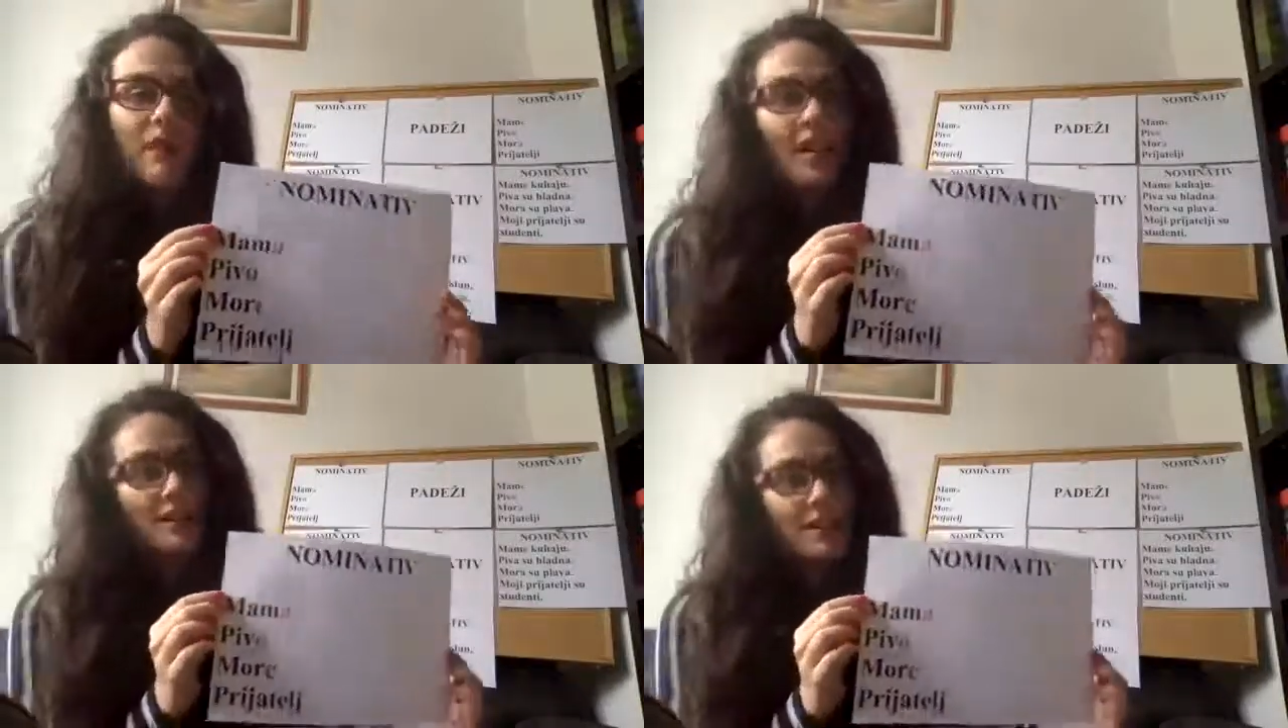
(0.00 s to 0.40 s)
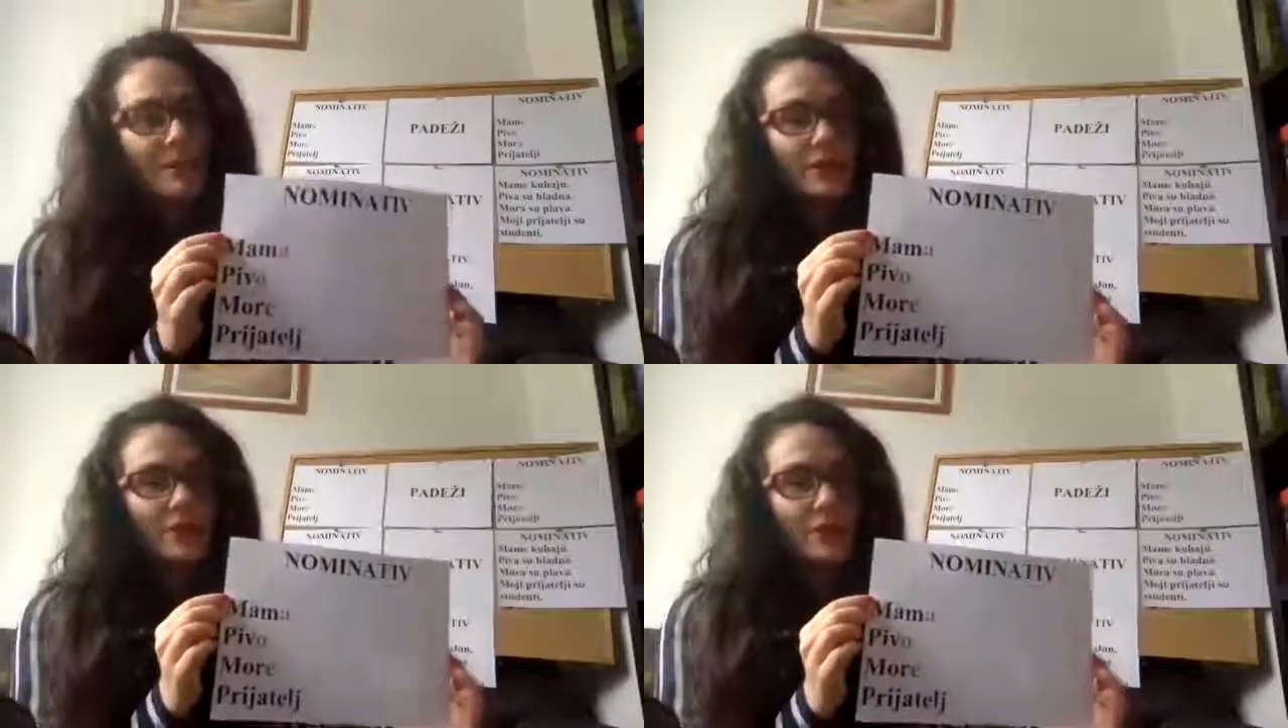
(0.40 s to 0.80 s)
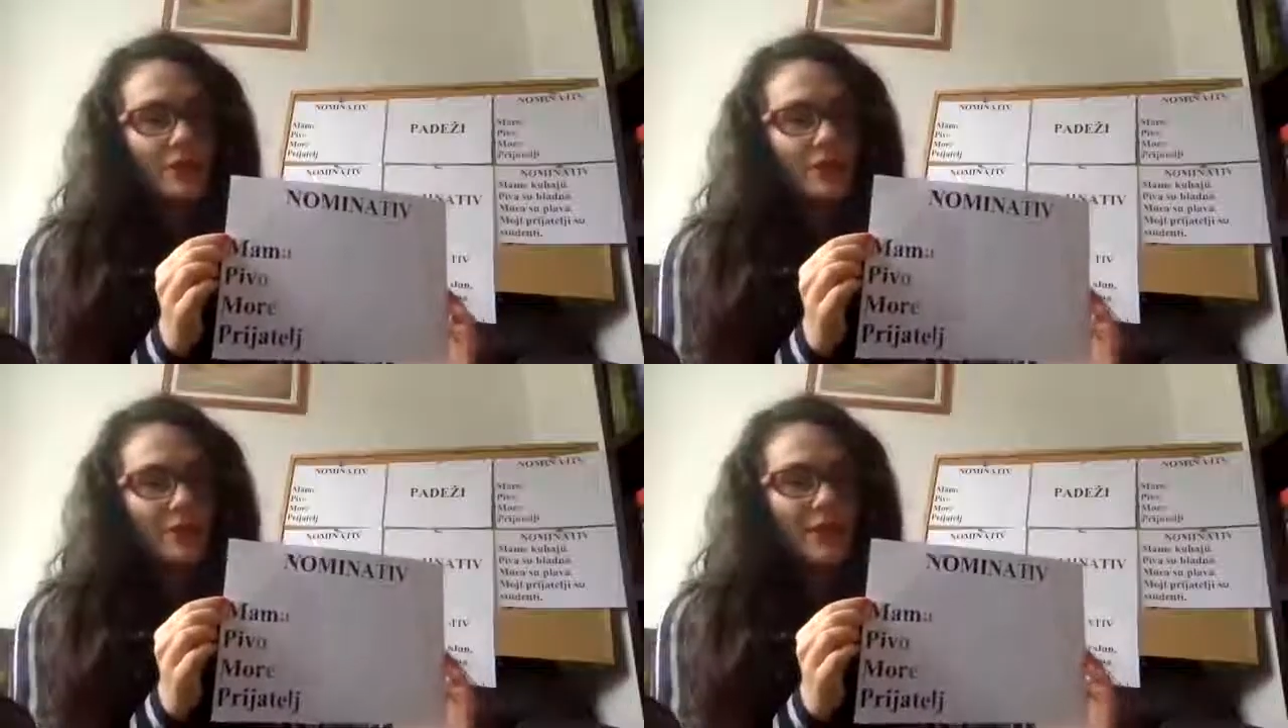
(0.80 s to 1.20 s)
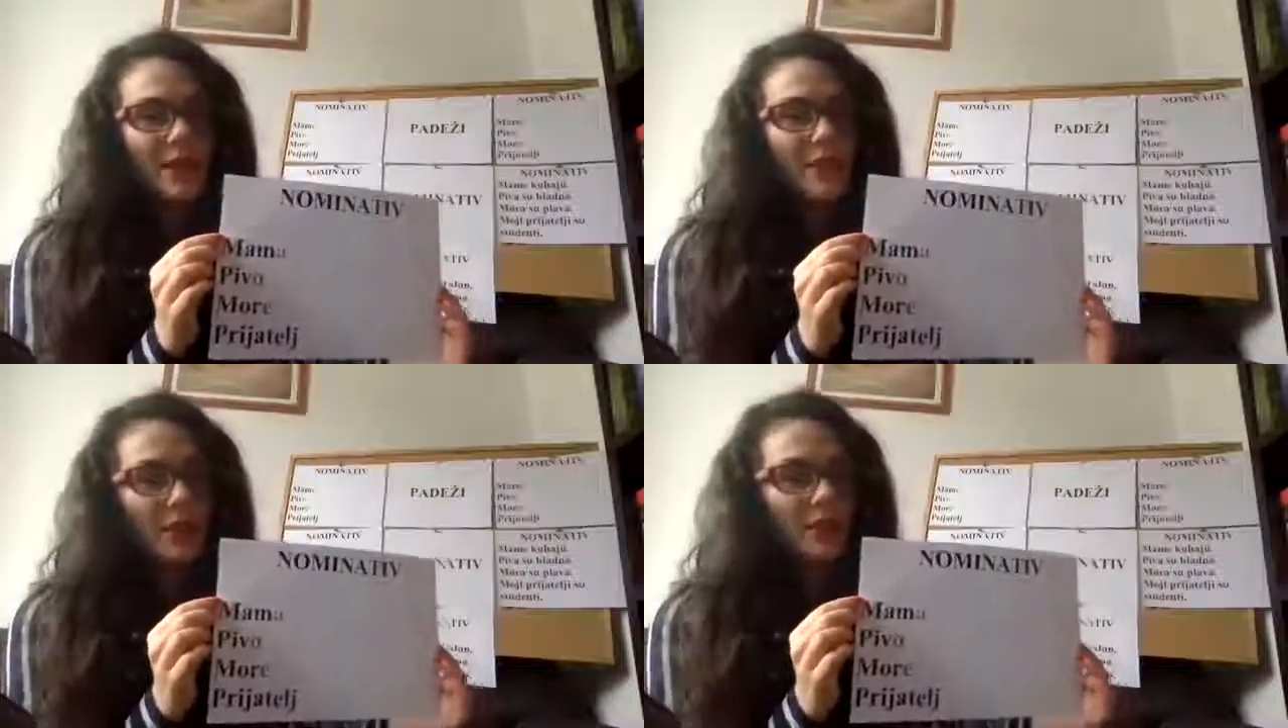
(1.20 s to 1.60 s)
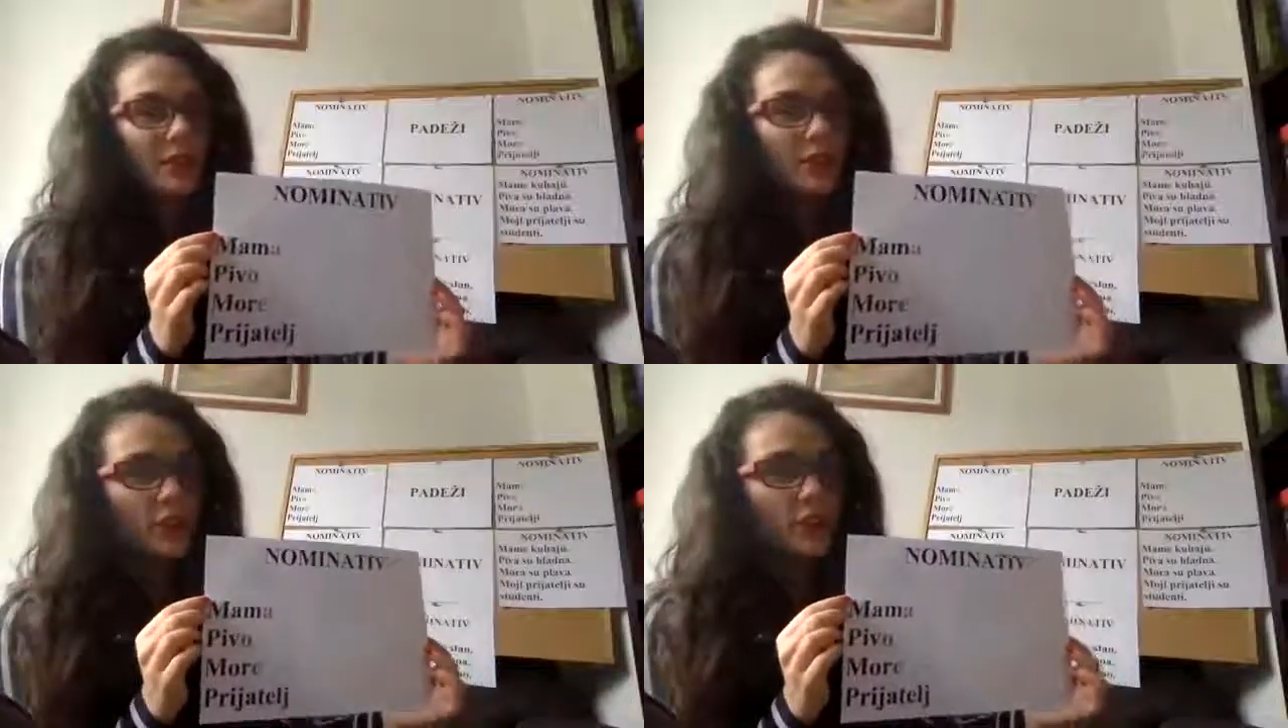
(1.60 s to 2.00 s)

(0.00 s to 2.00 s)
There are some exceptions, but I'm not going